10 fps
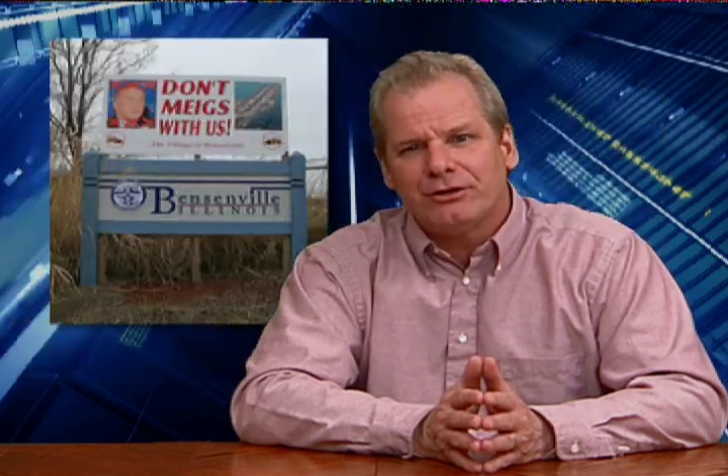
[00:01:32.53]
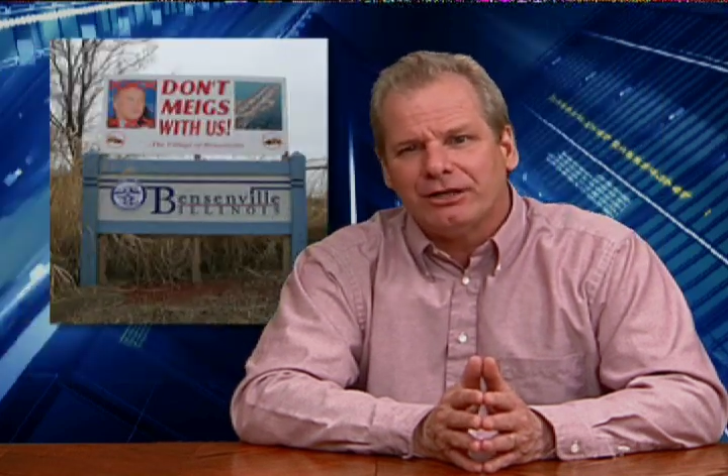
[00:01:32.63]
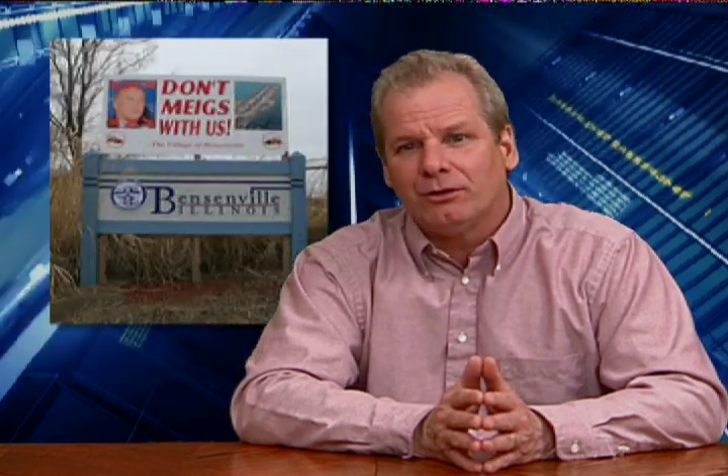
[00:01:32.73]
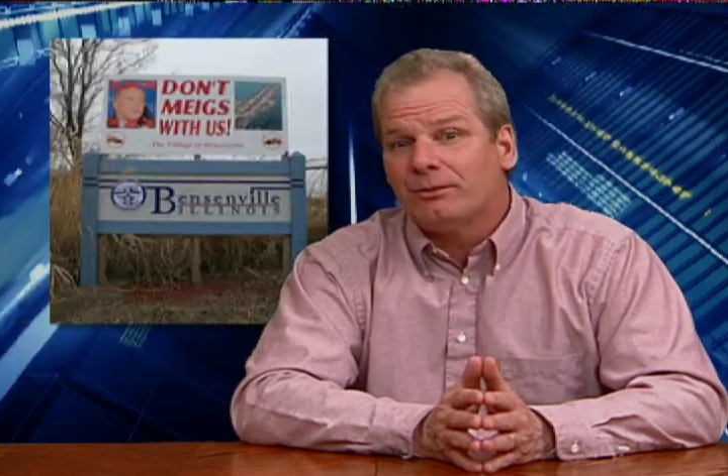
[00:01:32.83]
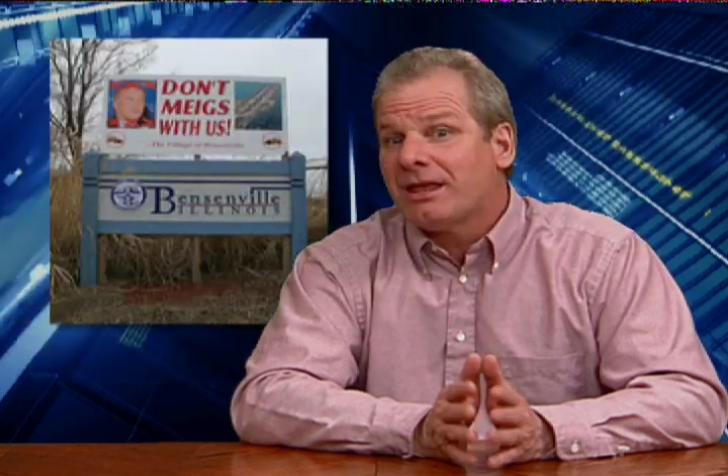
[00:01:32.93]

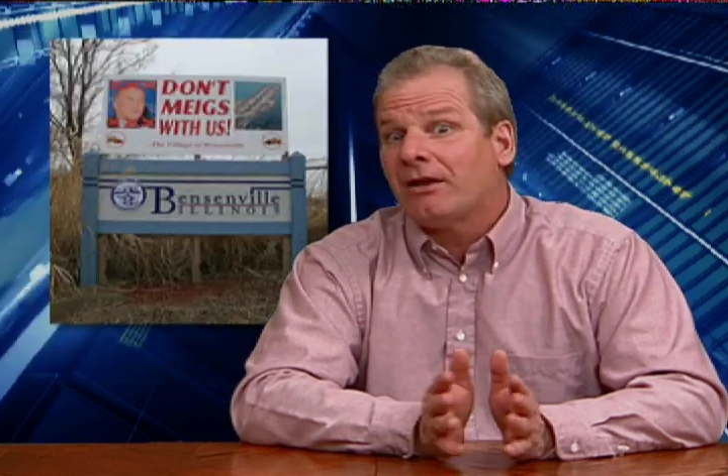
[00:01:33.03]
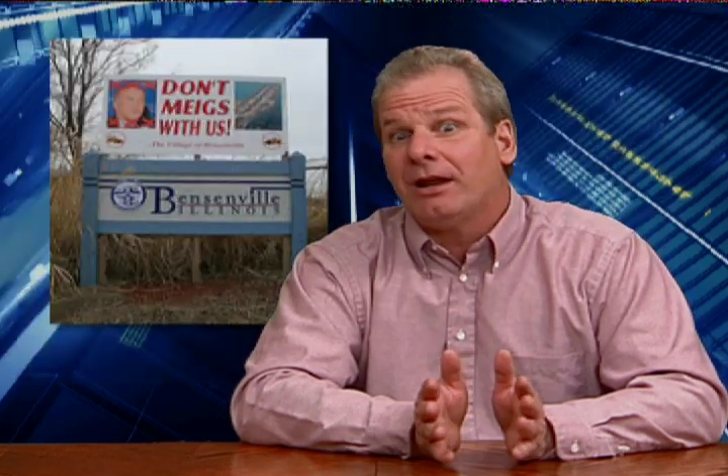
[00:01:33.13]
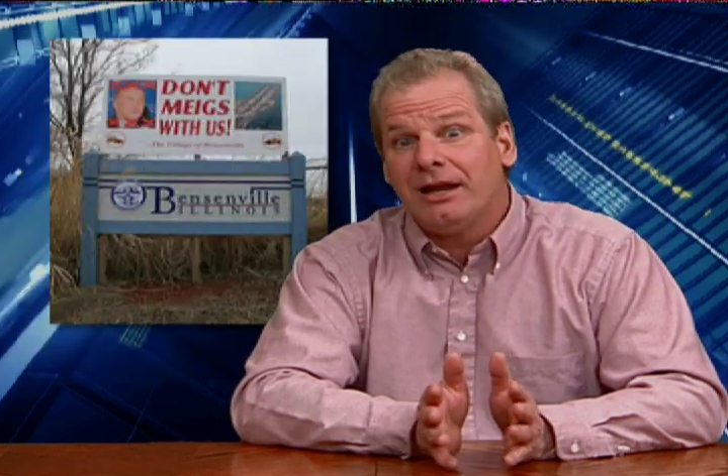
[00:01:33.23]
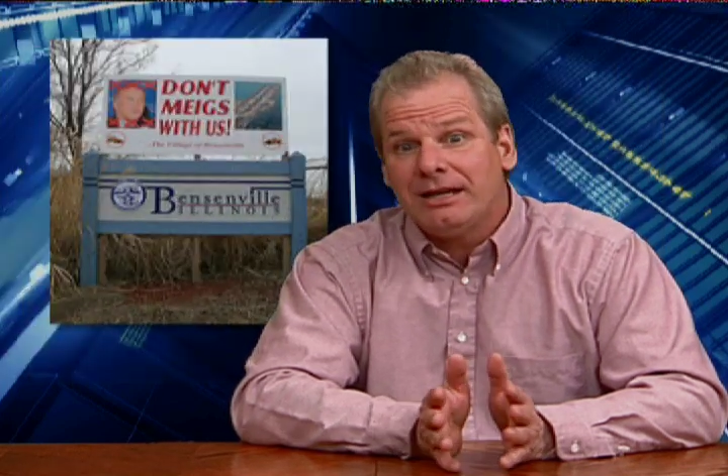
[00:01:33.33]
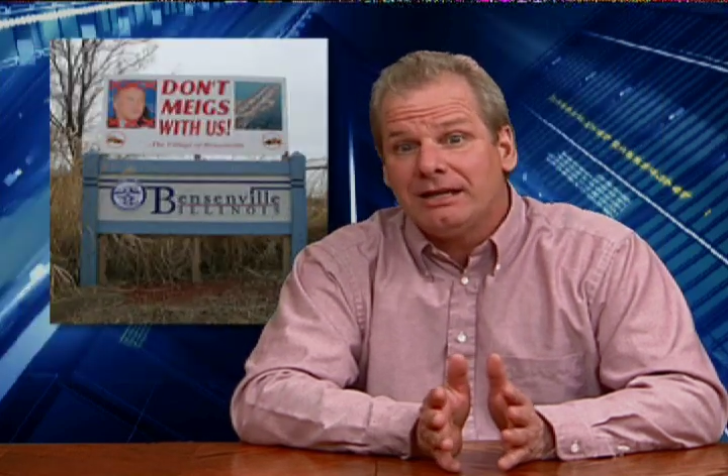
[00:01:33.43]
deal
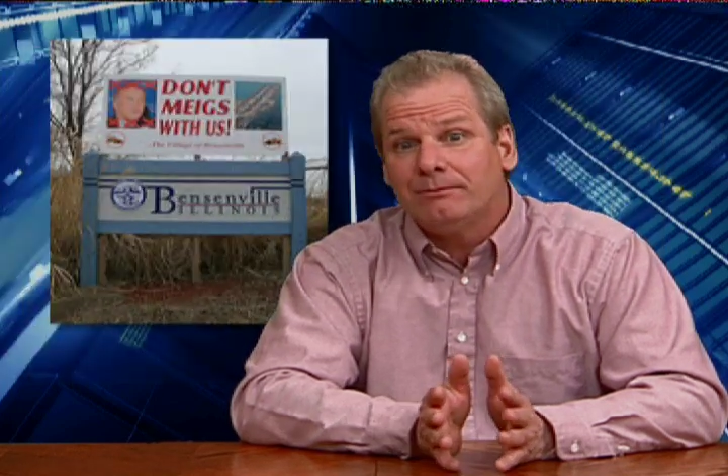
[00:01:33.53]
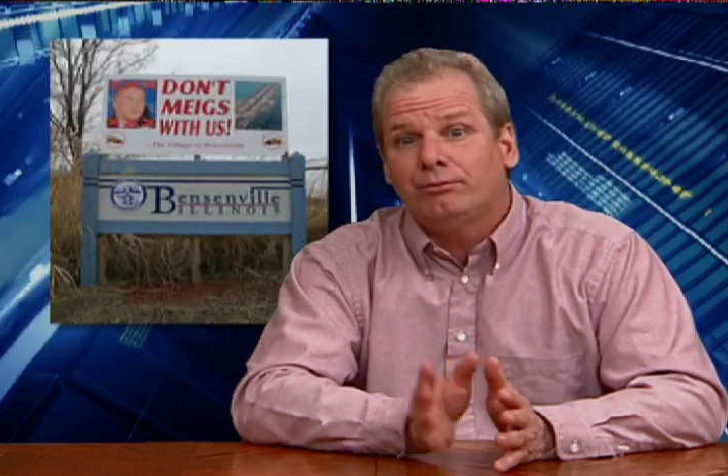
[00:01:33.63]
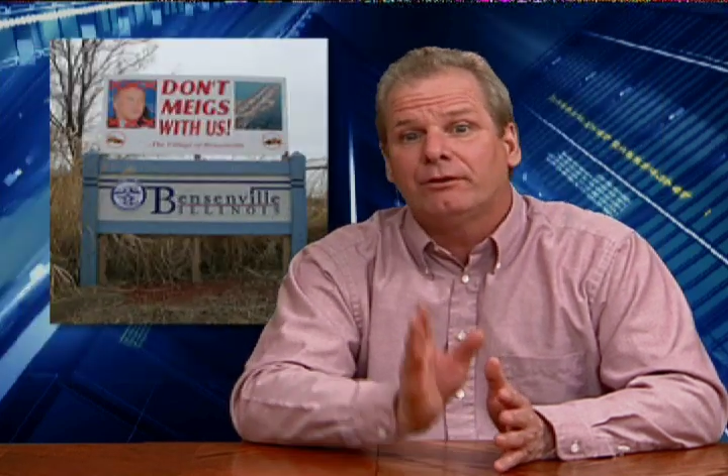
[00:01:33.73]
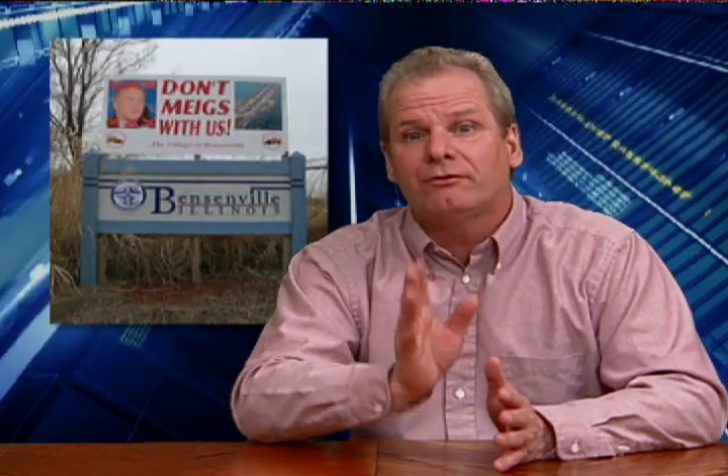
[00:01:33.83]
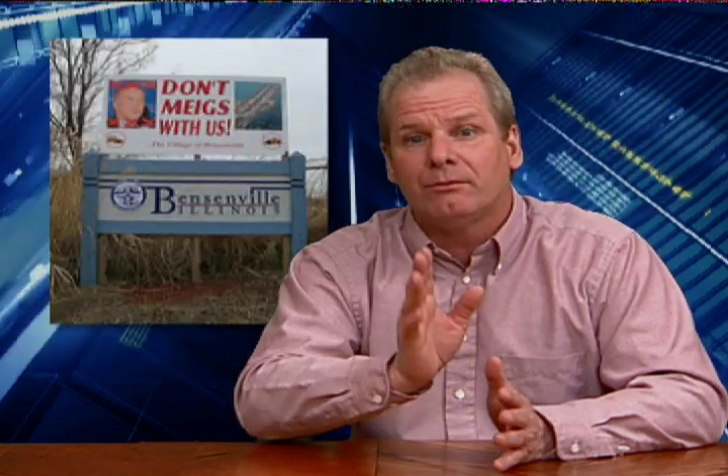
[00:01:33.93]
without any
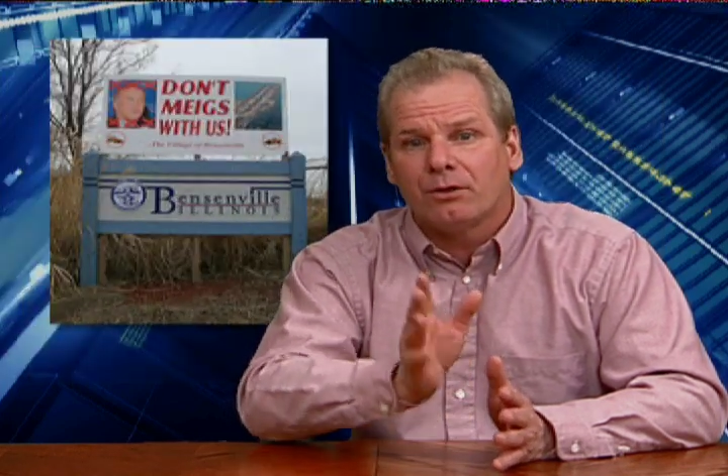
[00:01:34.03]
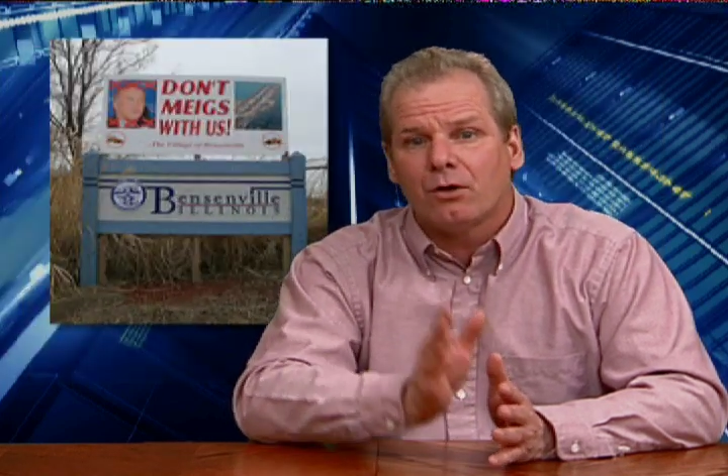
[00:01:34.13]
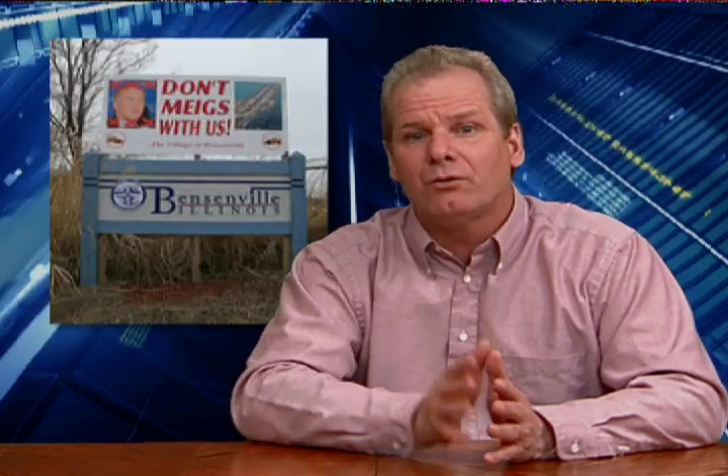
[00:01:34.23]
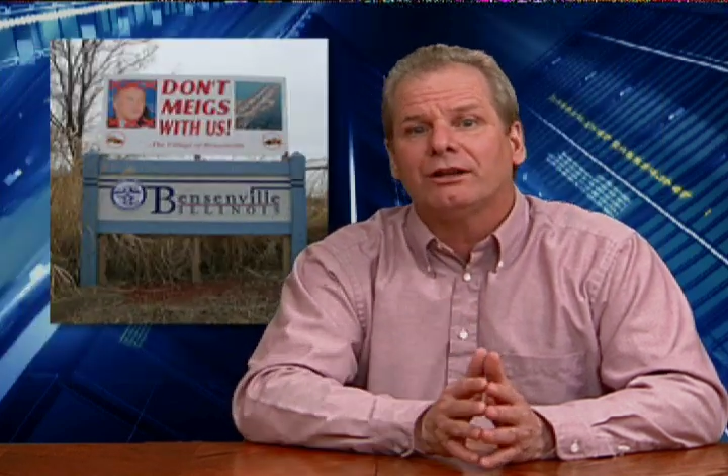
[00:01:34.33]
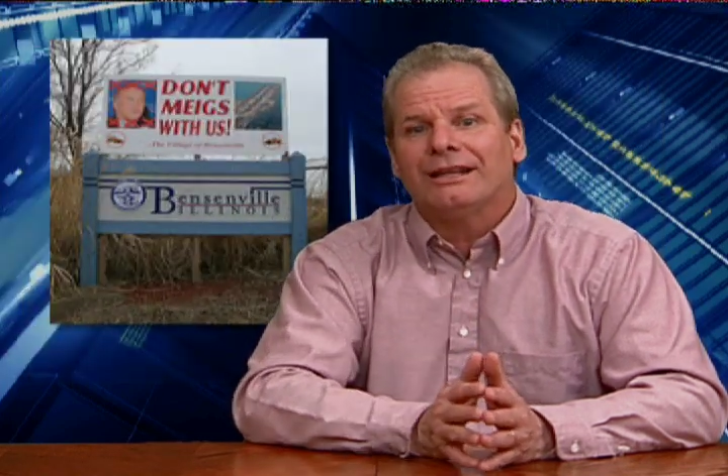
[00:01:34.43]
input from
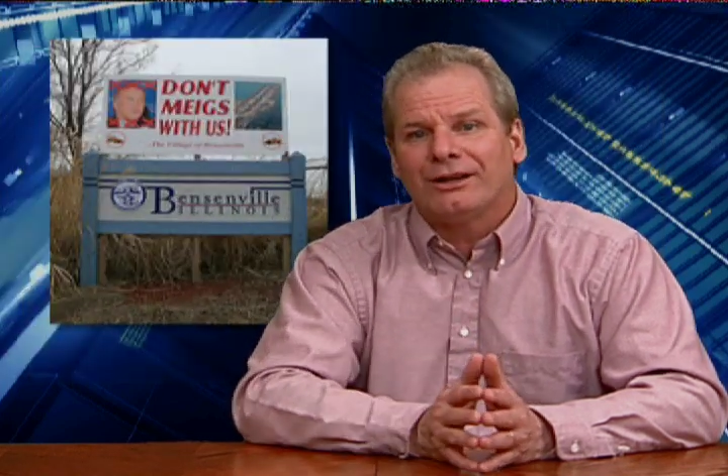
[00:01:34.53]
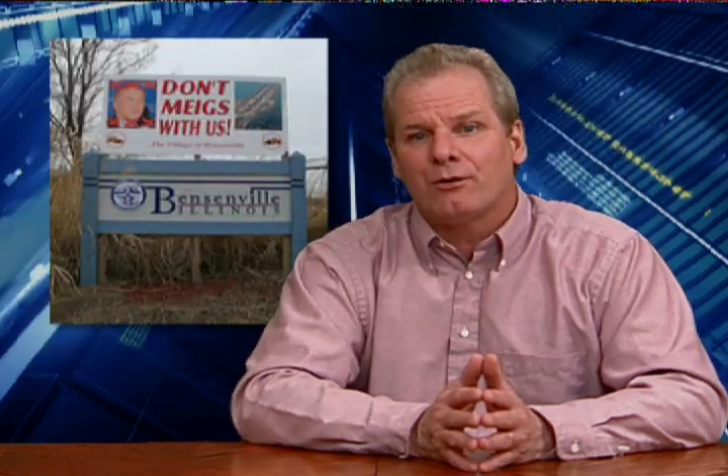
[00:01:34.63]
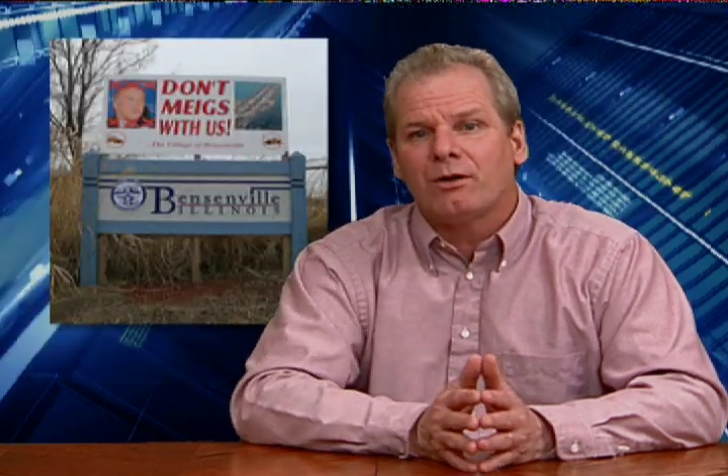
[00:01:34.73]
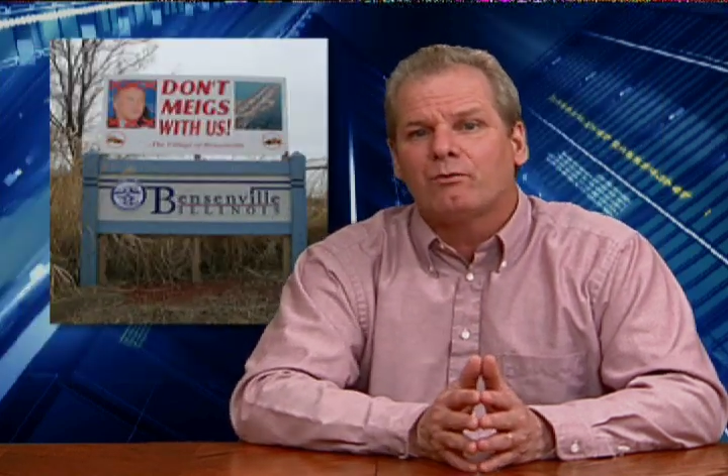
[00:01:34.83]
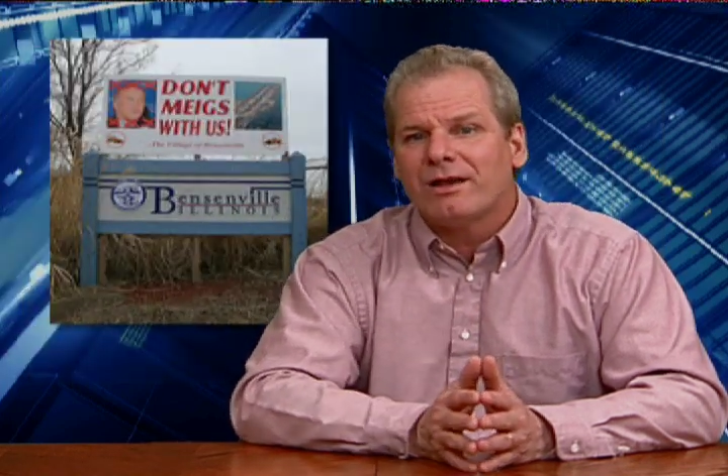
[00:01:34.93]
local
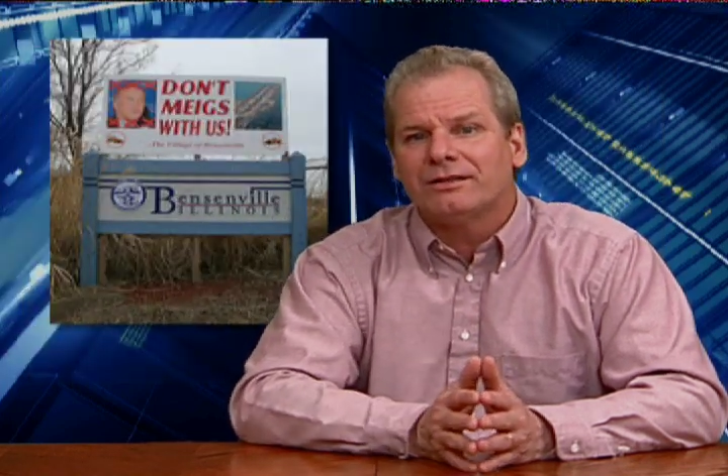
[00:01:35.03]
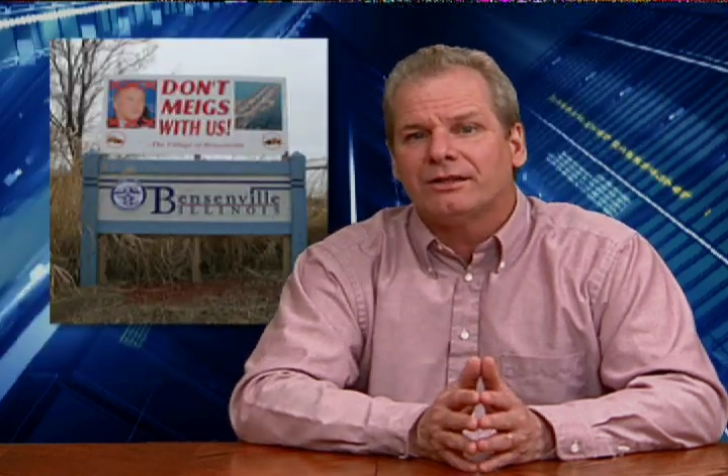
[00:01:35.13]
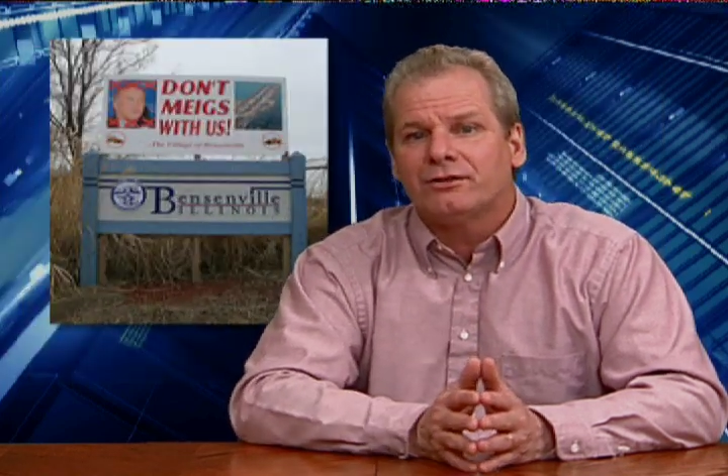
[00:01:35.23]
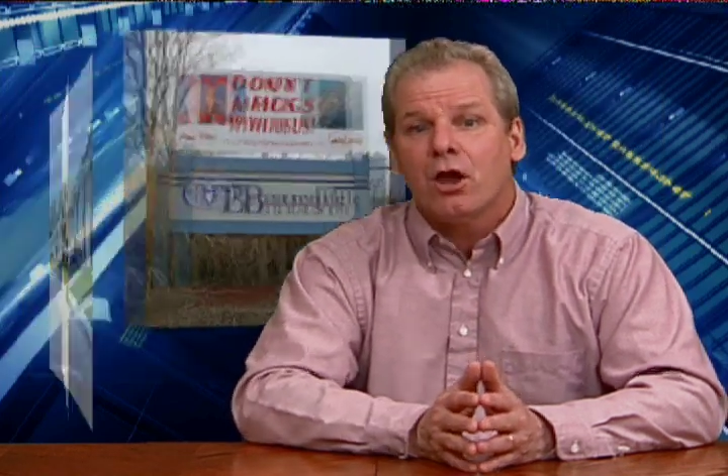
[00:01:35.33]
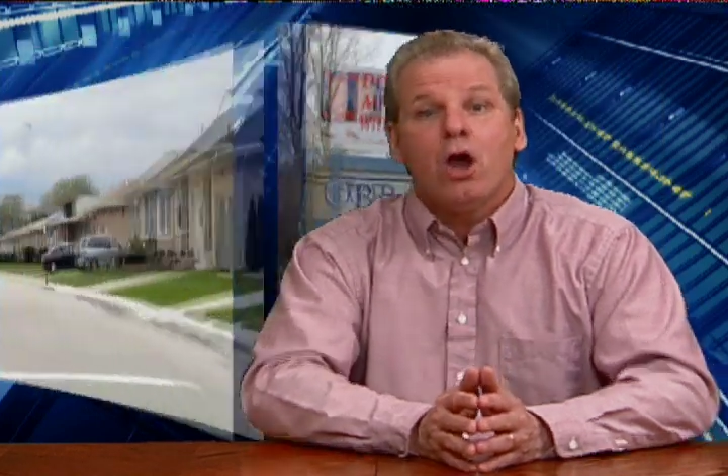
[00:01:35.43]
Illinois
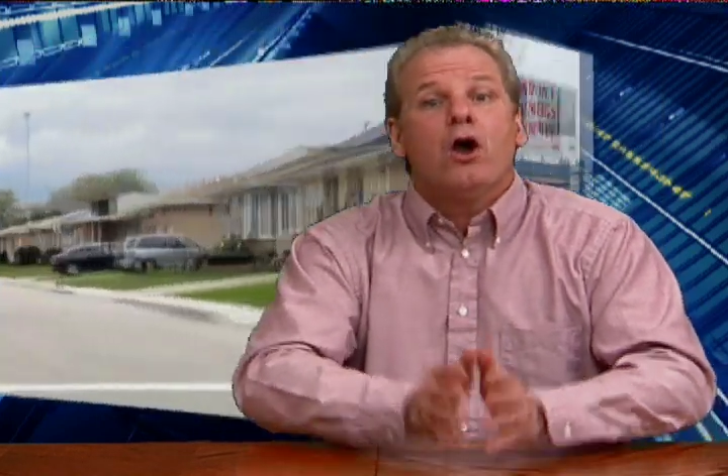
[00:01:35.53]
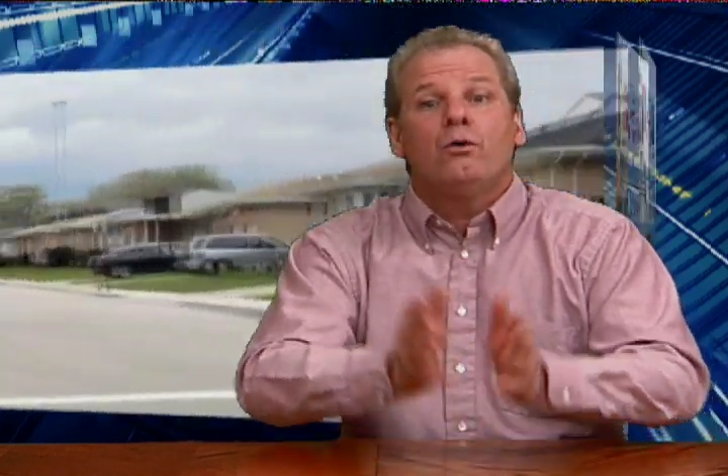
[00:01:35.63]
residents,